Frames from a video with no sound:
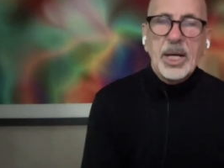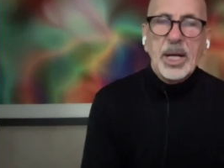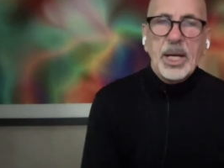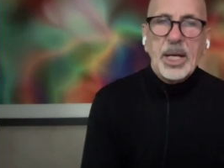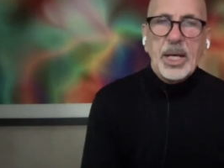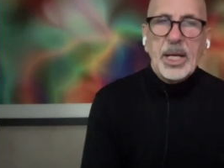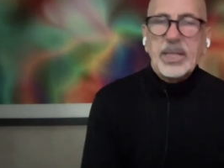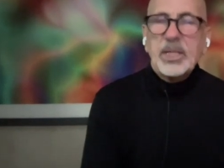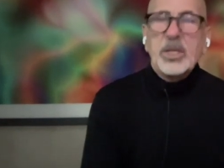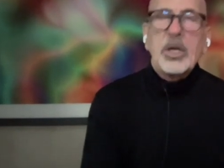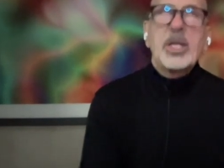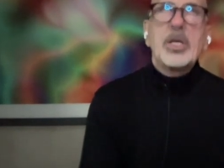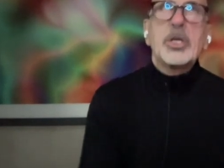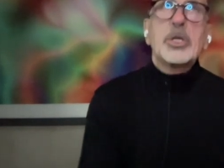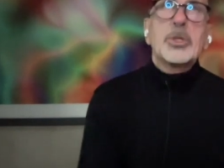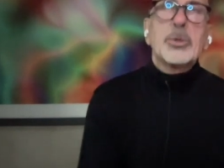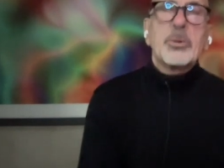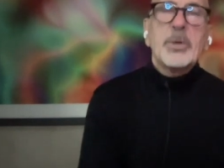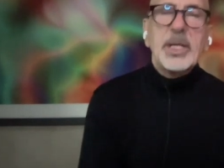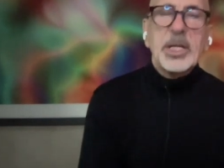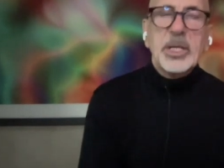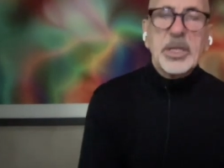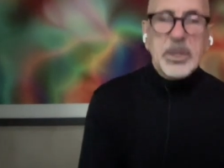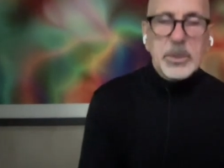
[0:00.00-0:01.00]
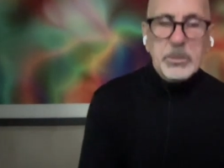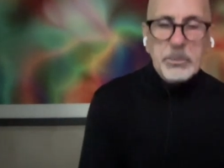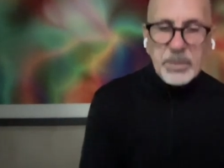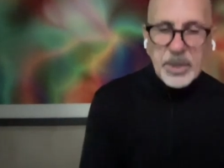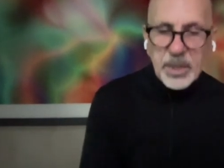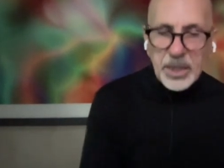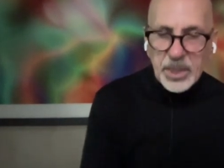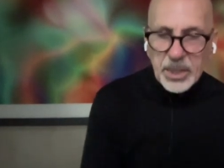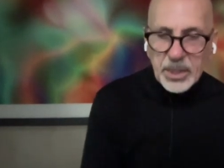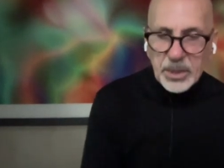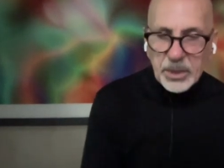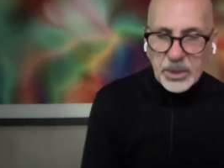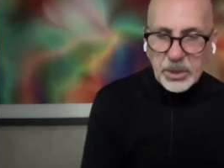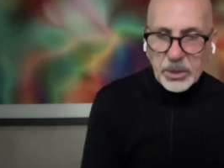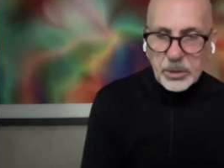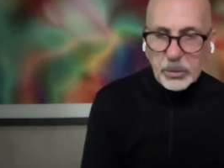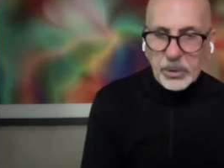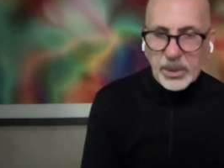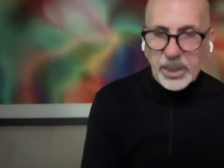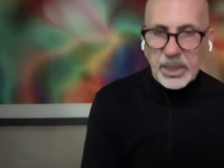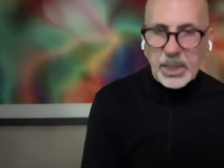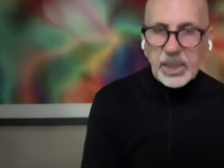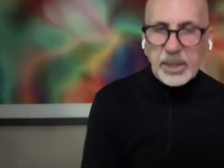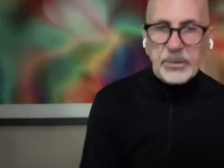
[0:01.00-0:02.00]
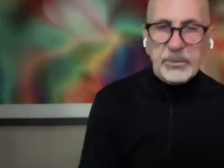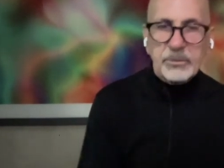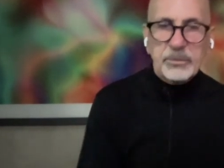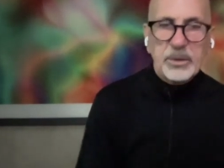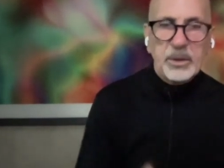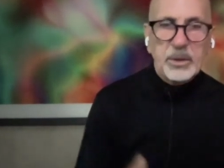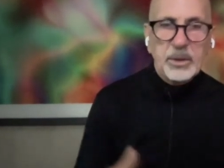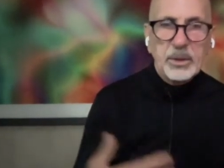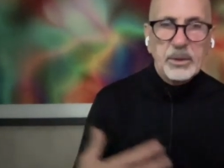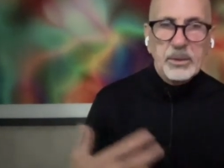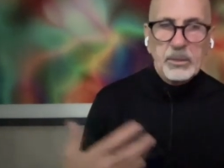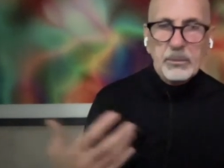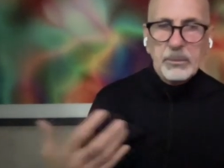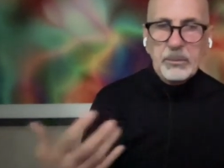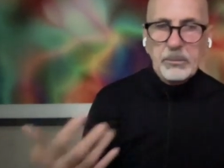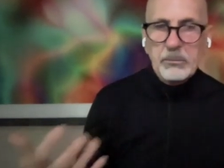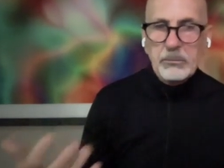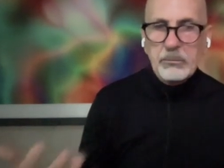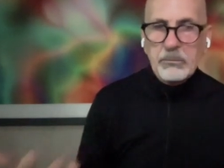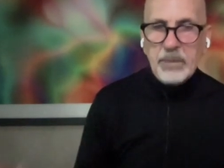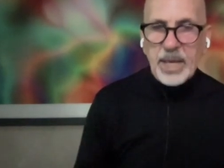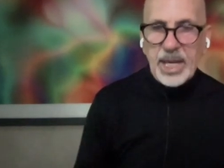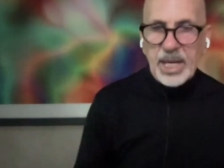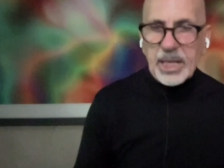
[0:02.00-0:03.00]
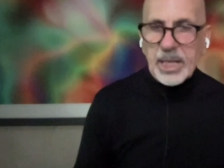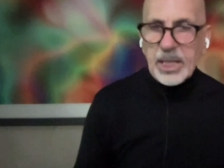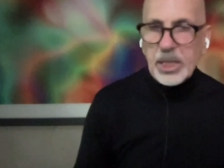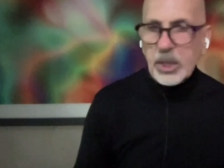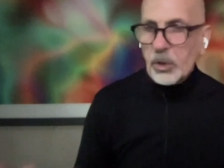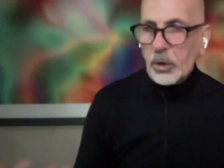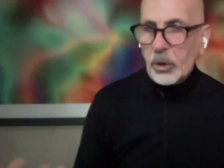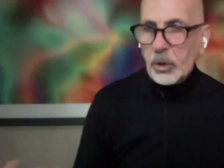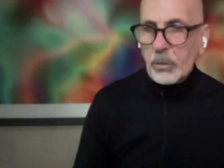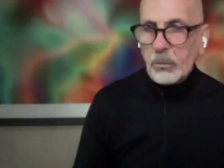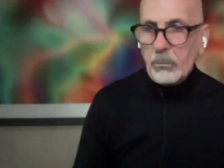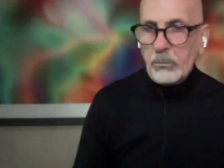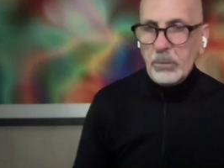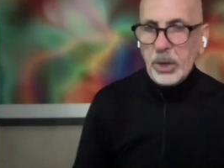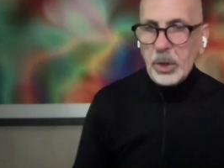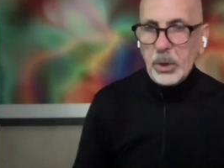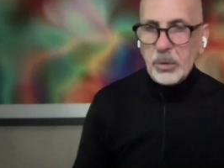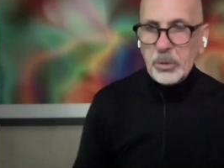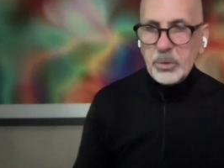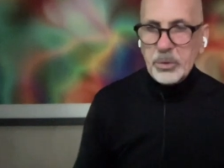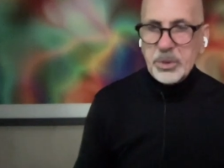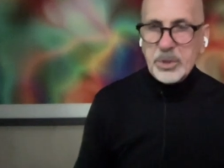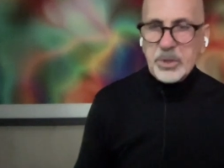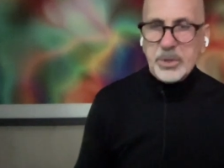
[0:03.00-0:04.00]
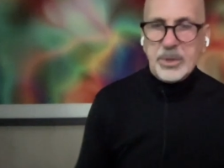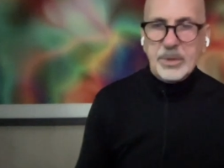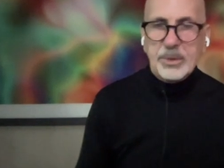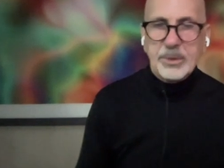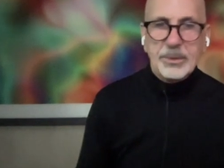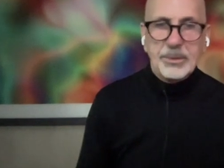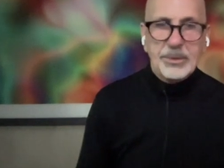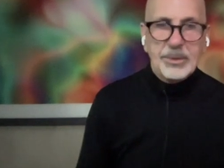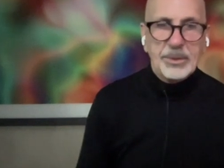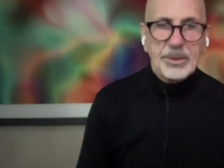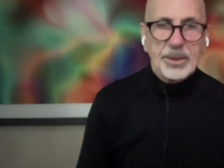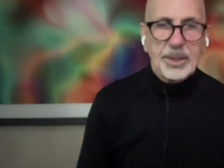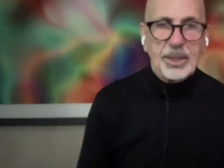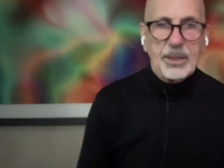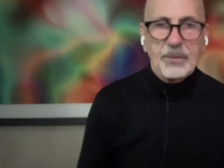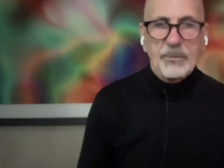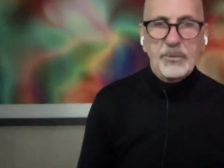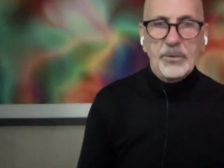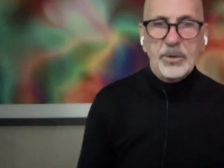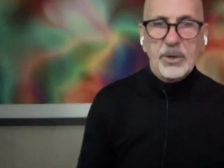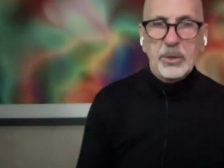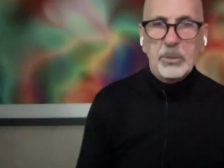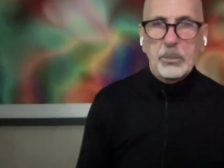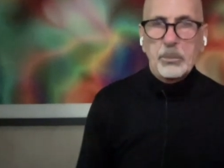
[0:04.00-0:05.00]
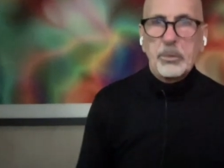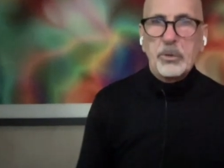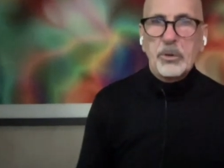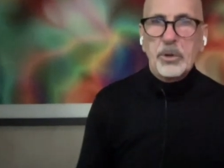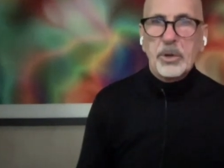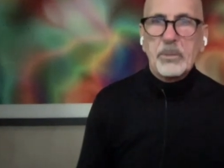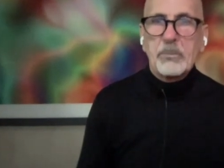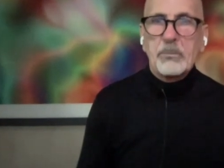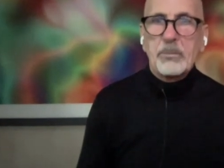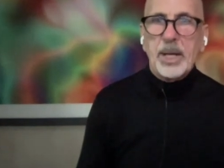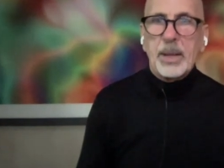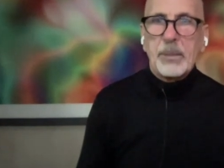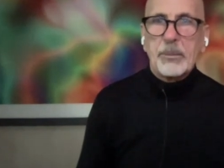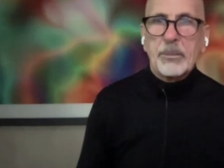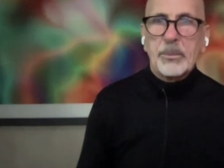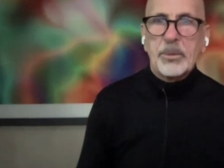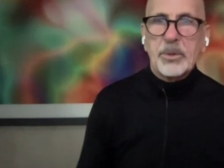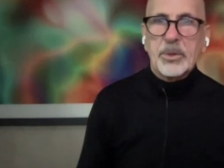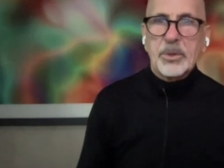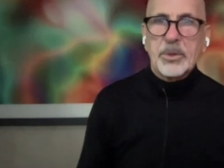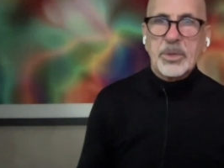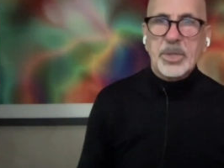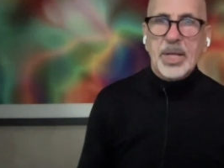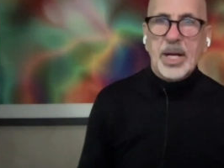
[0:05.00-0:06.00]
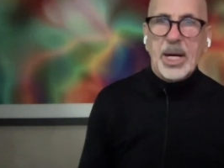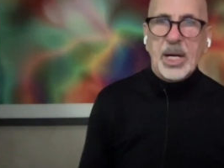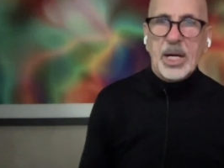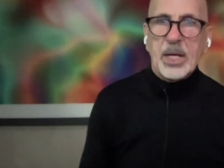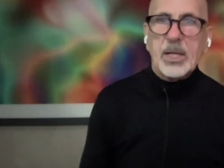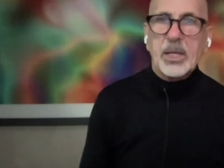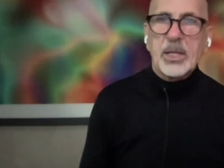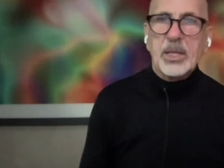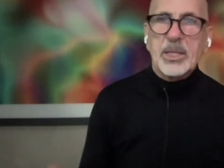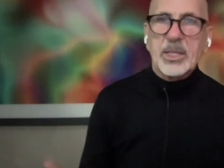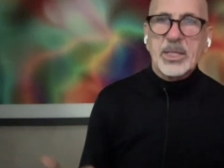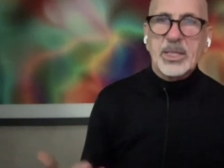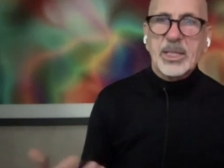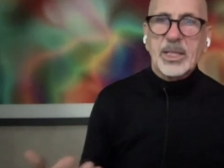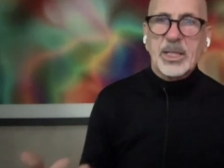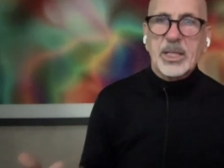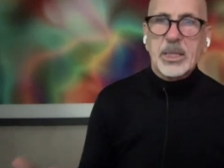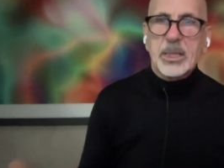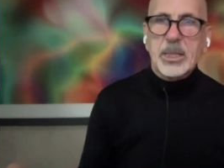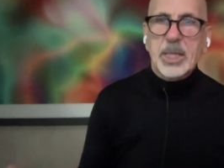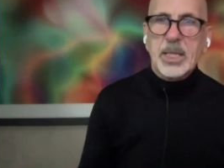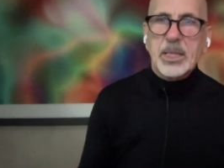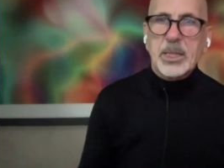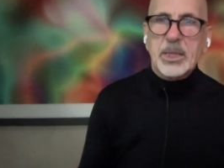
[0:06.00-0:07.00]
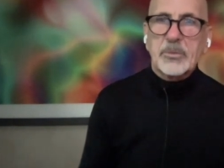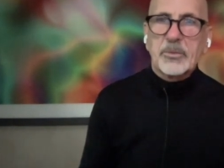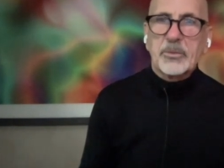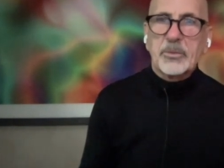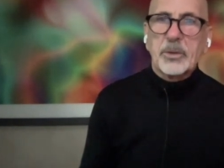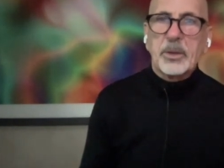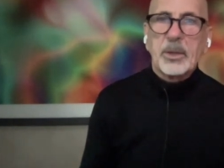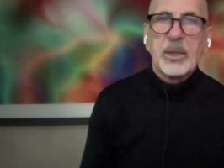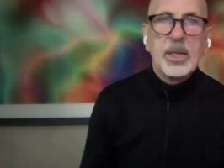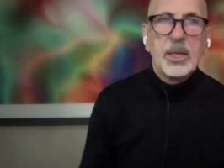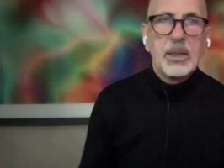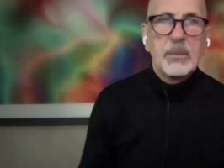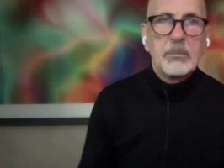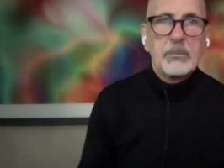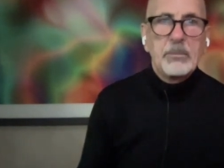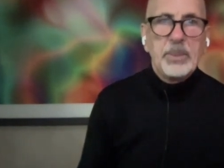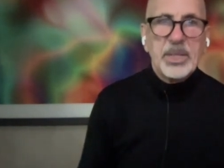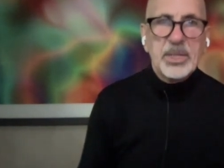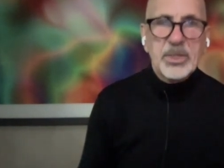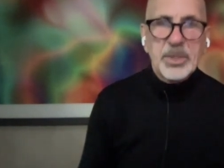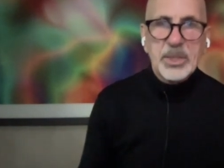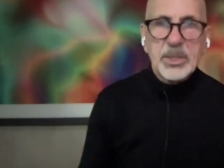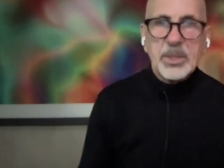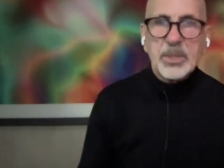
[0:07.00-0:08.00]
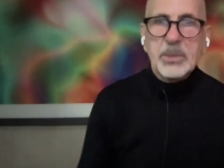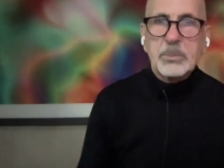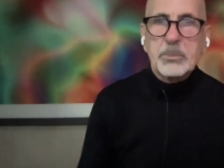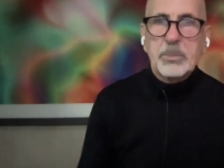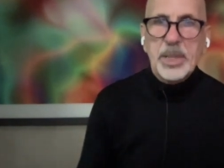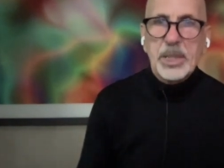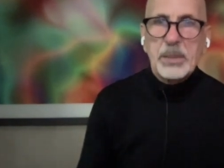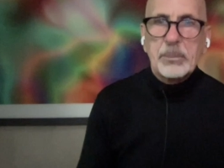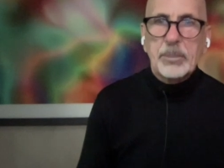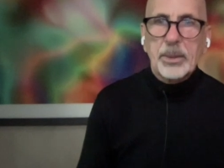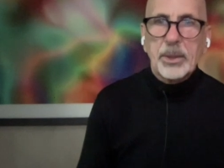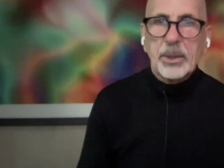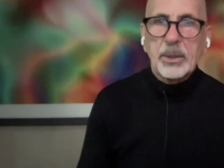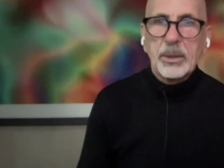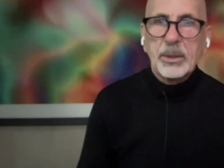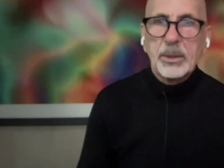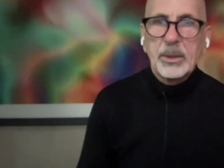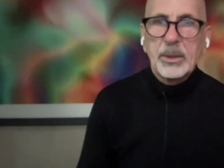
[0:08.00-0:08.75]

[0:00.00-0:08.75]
and it intrigues me that you have many or most of the board members are successful business people,